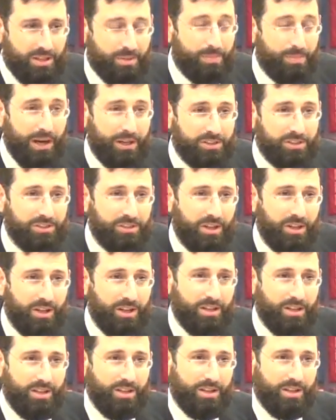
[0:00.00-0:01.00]
the
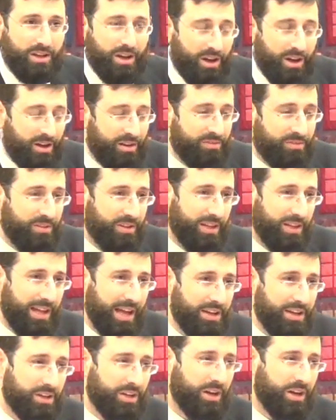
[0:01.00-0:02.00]
Parsha of
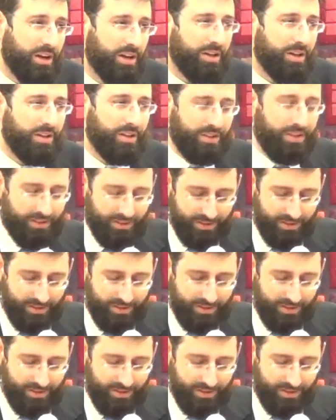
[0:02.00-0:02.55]
Chanukah.